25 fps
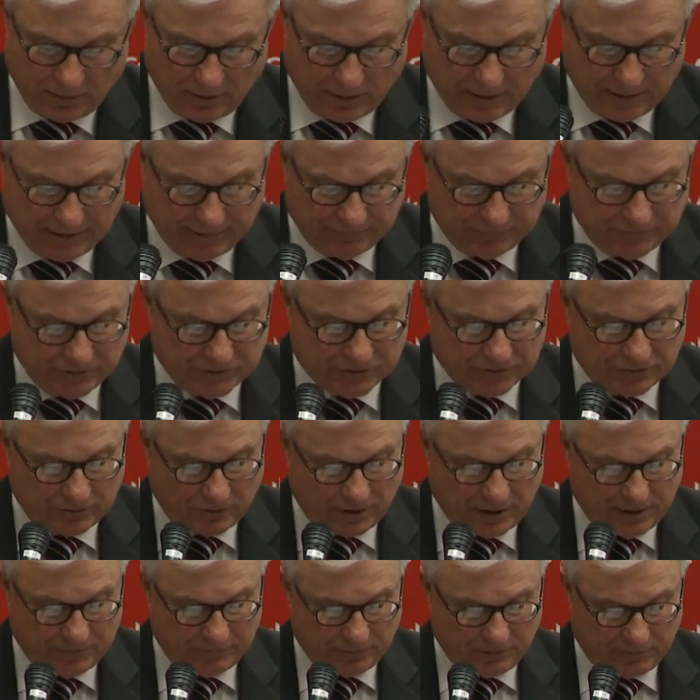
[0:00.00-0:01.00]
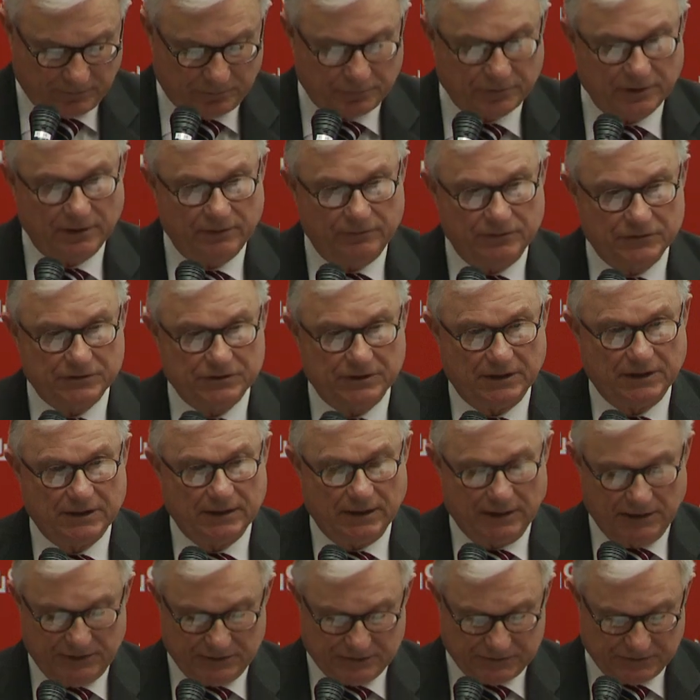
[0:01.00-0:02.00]
I have described on previous
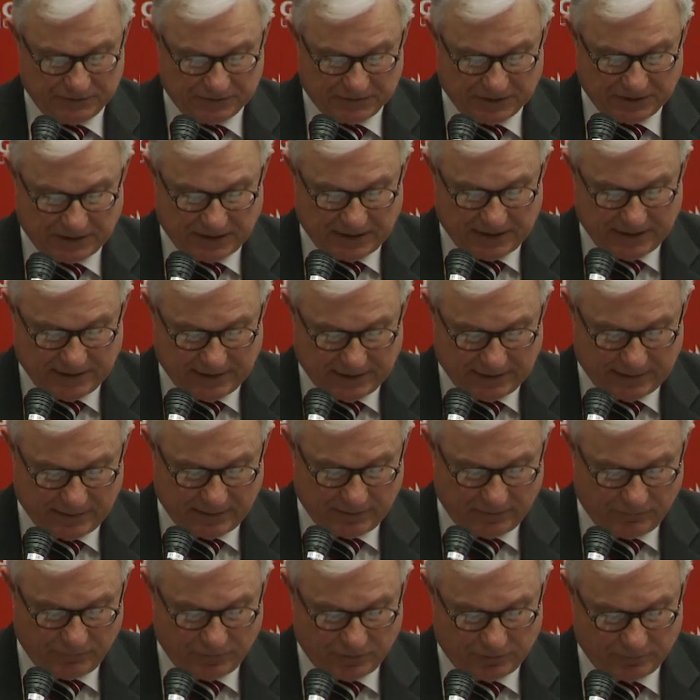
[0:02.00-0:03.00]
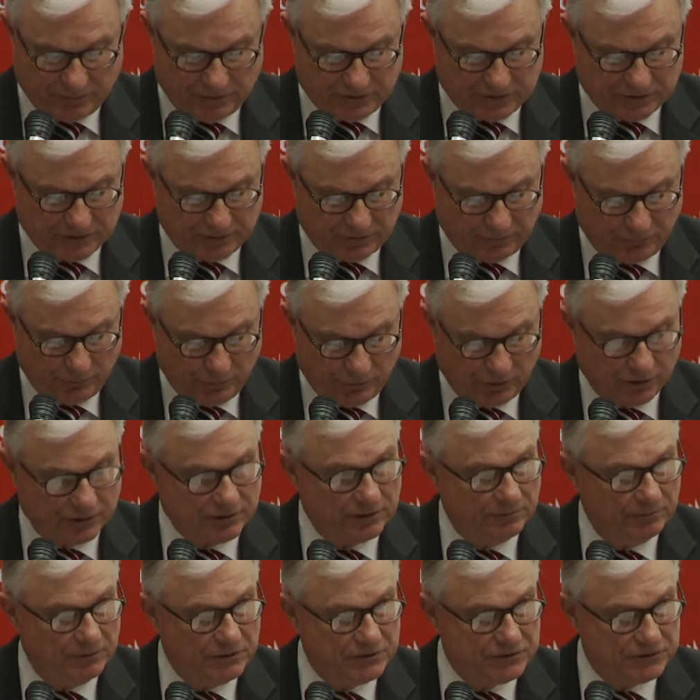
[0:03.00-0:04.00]
occasions the care with which the Royal
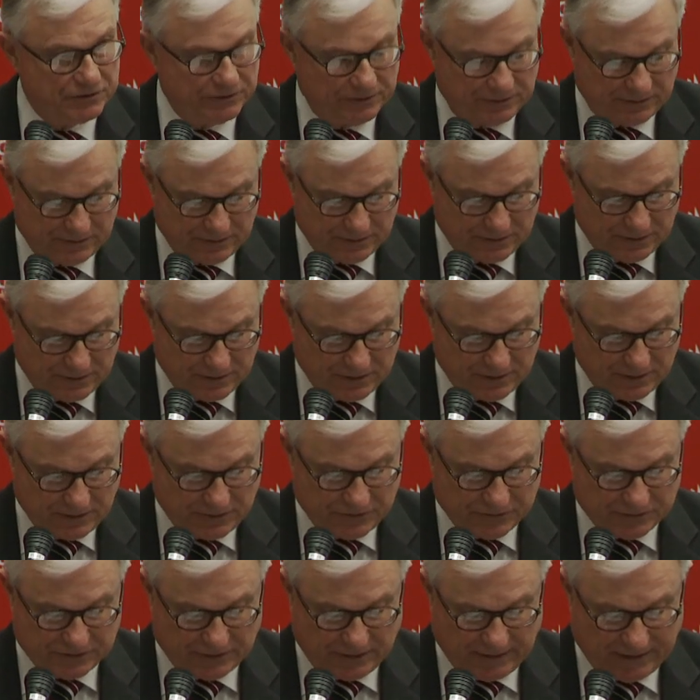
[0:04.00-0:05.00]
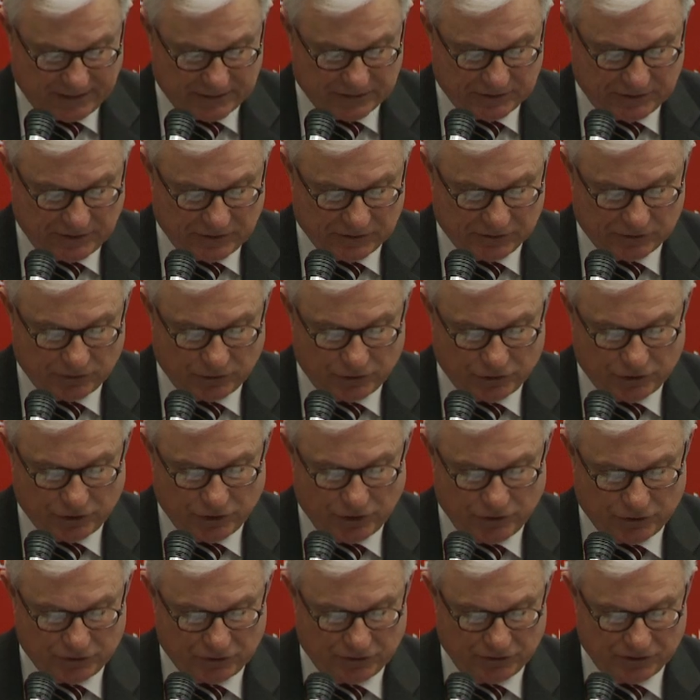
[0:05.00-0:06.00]
Commission selects
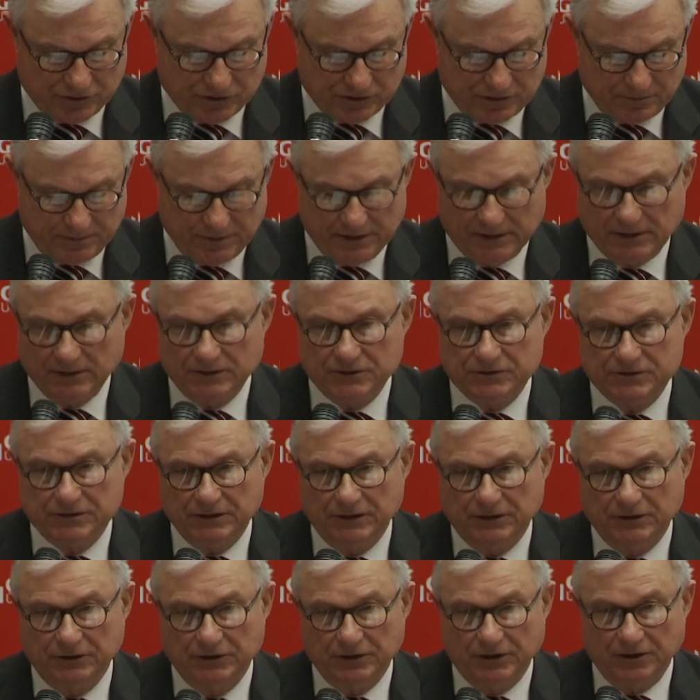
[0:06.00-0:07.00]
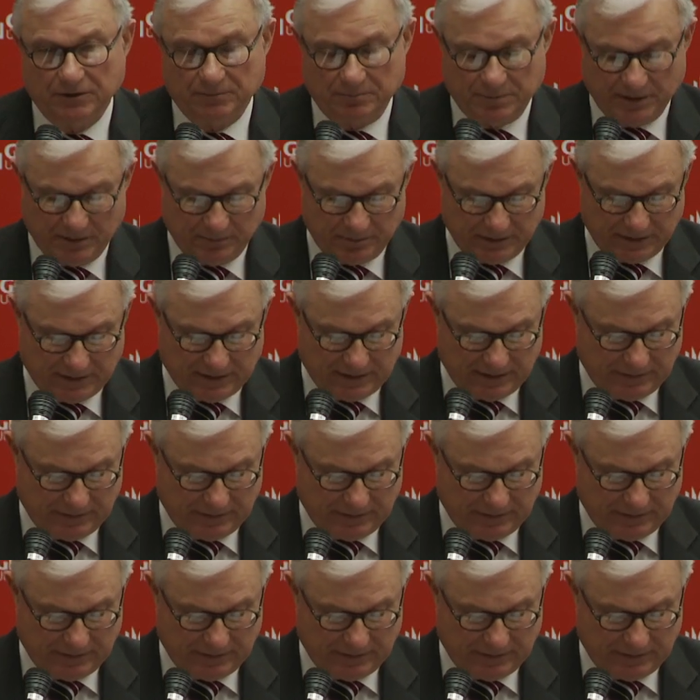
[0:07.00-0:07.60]
institutions to be considered in a public